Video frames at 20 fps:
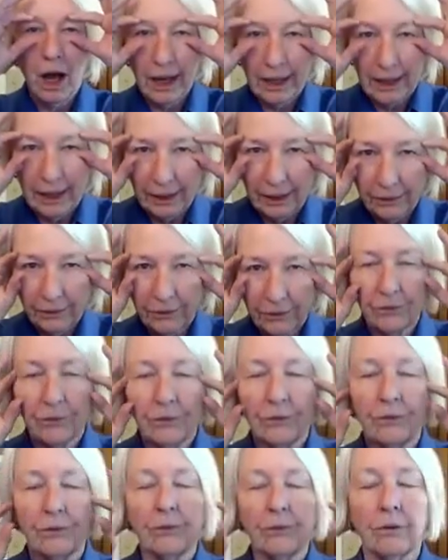
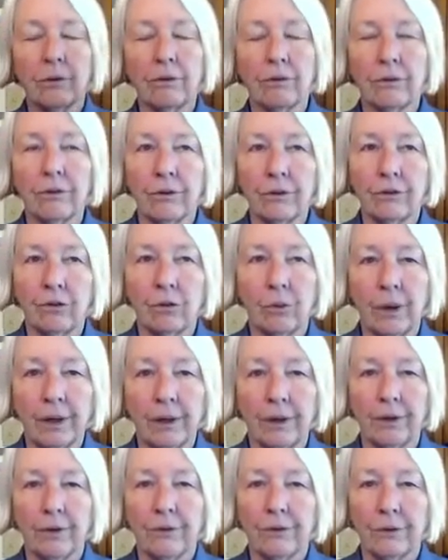eyes
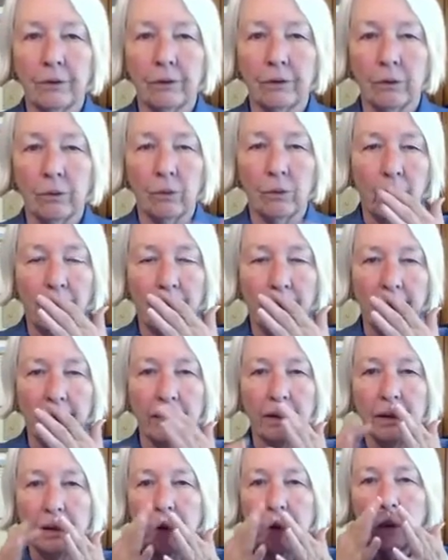situated a certain
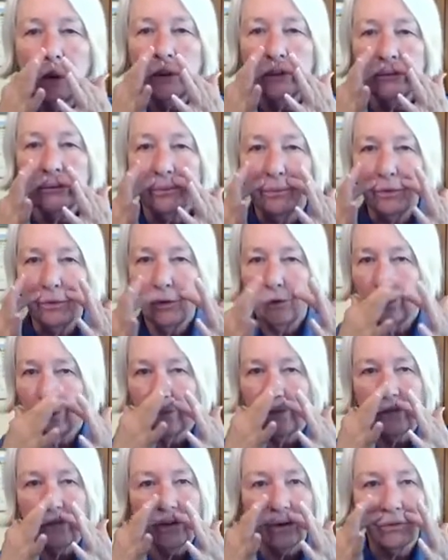way, a
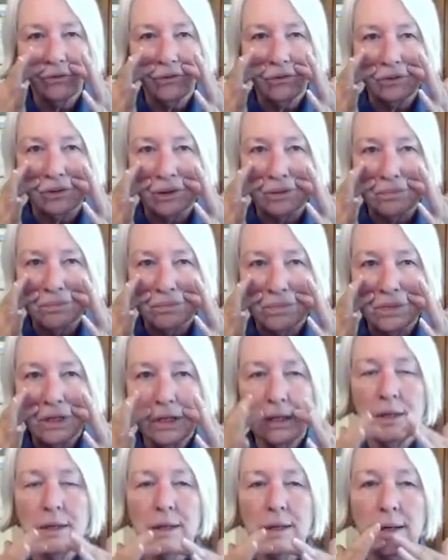smooth
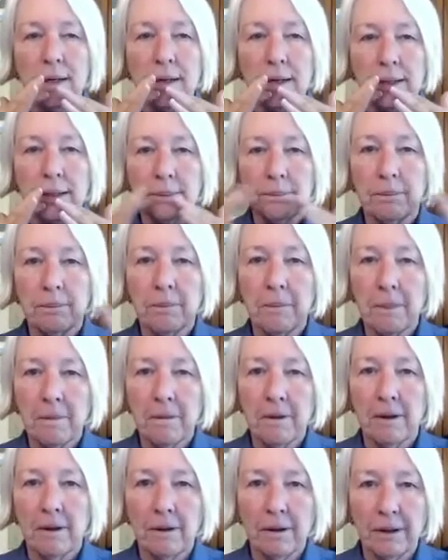philtrum,
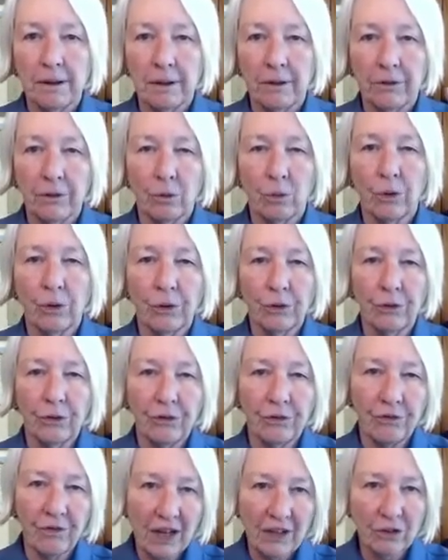in other
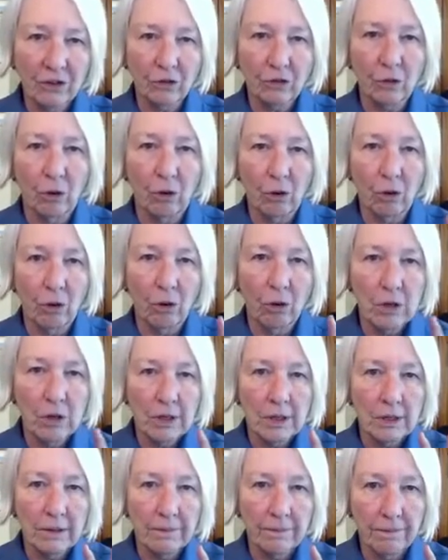words, facial
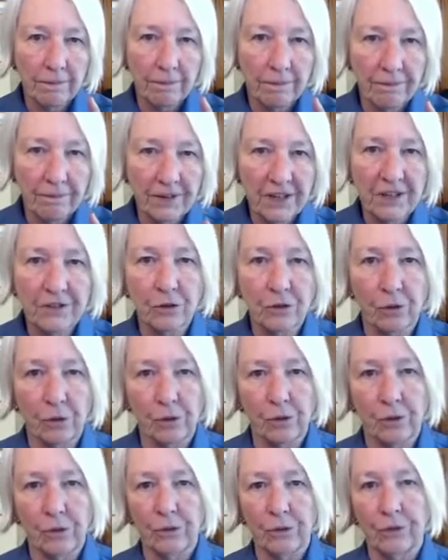
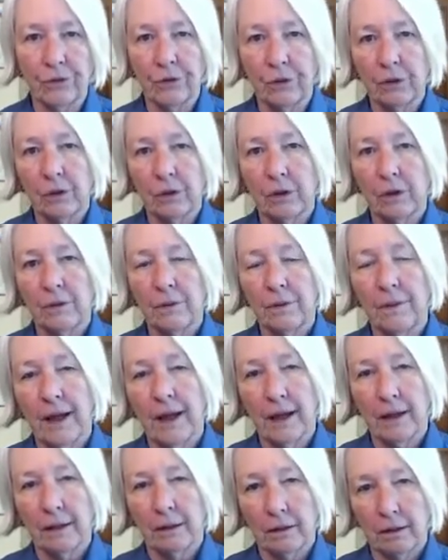features
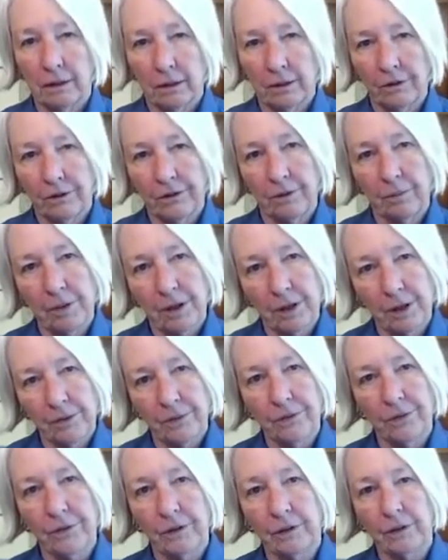that
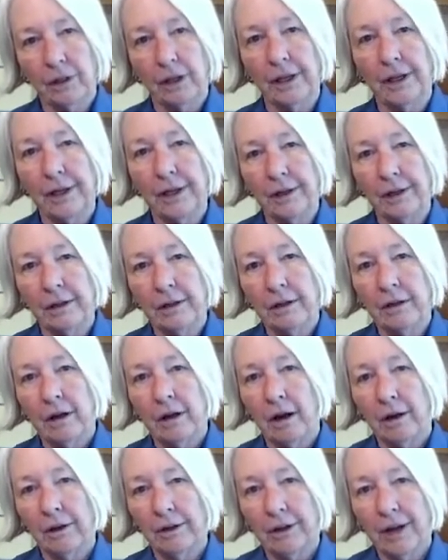supposedly
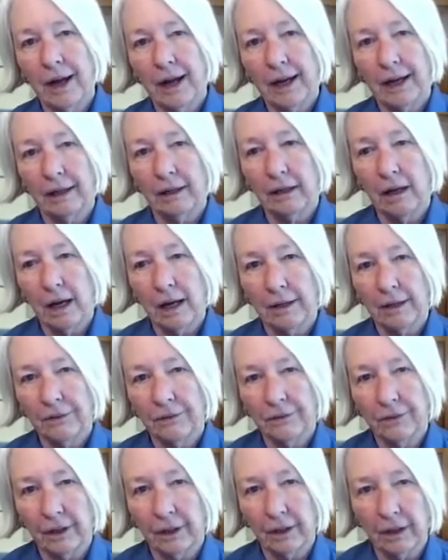are
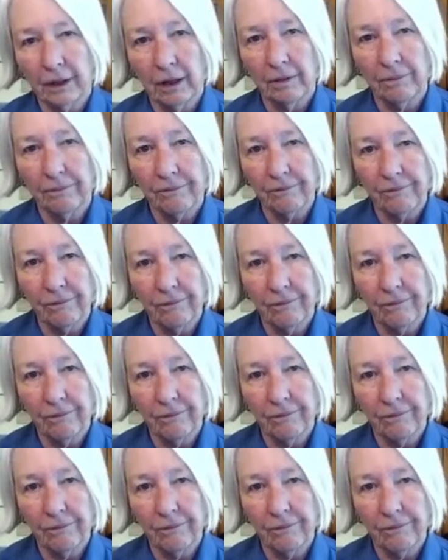diagnostic